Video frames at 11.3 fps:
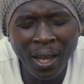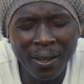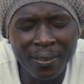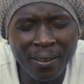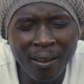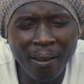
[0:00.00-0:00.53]

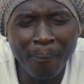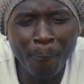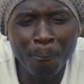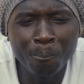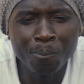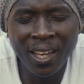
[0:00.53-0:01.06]
And
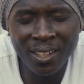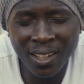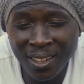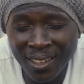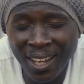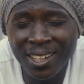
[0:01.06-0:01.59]

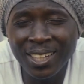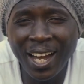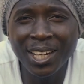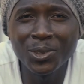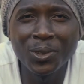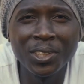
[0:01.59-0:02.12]
that
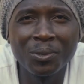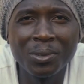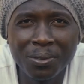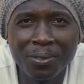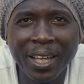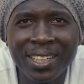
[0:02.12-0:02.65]
actually
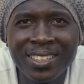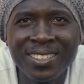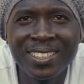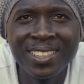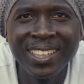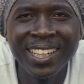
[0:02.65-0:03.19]

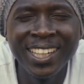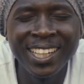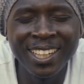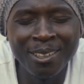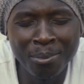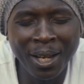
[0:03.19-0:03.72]
reflects
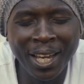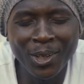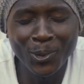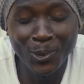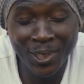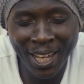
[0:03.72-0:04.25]
in my
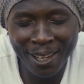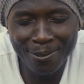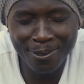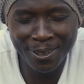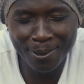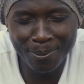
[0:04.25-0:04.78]
own
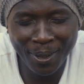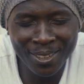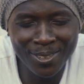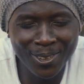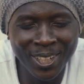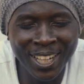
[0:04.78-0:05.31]
life as a
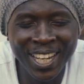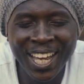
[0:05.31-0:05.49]
person.